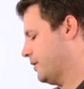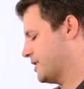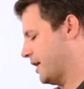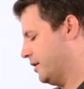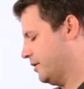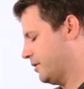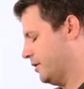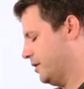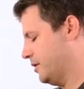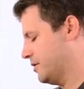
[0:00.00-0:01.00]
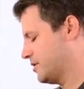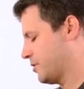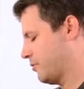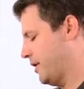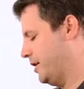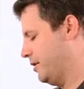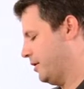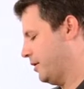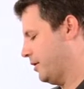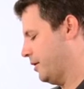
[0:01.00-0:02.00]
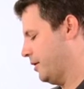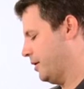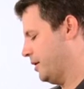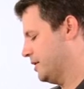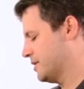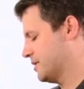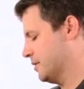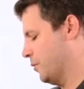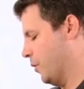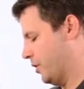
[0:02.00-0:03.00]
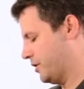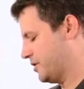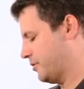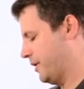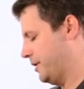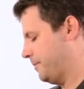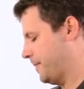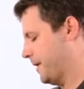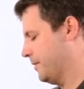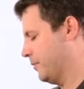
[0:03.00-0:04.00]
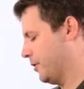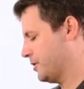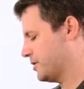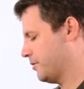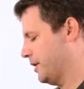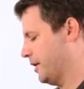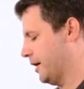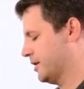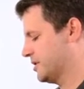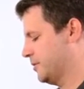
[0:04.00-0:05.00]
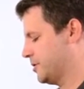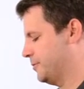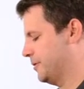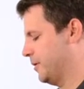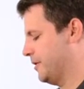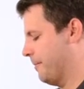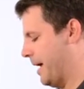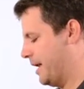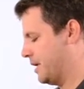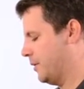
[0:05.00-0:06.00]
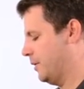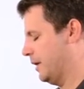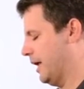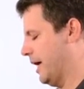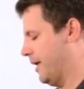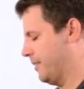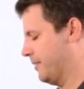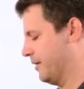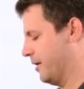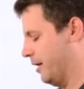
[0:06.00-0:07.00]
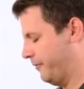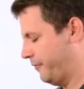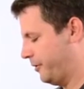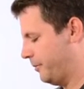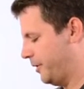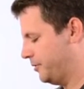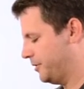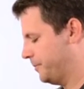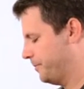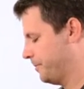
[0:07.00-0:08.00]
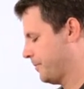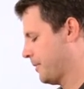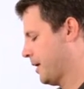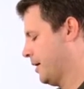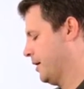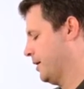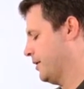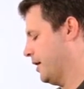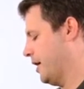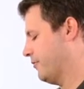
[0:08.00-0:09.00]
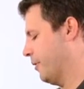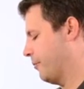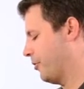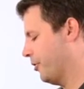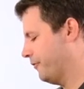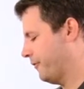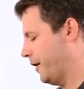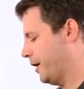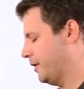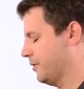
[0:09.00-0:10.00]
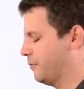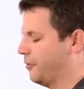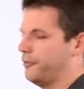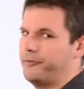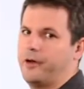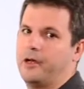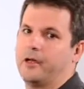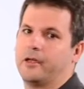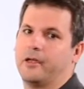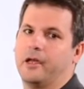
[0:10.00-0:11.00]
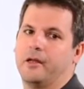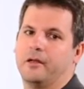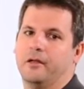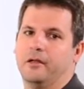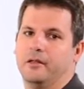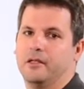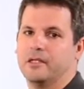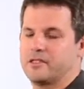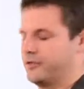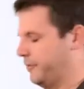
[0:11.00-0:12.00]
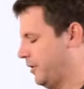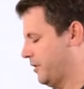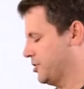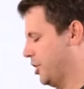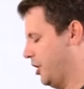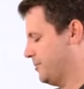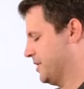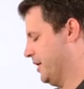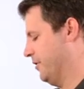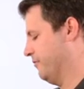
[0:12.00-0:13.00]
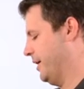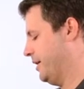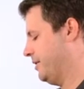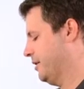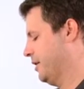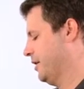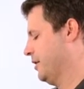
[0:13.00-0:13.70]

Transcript: The second screen is the work screen. In the work screen I can switch between the manual and the comfort mode. Then I have my profile. In the profile I can get a list of all the jobs I have made.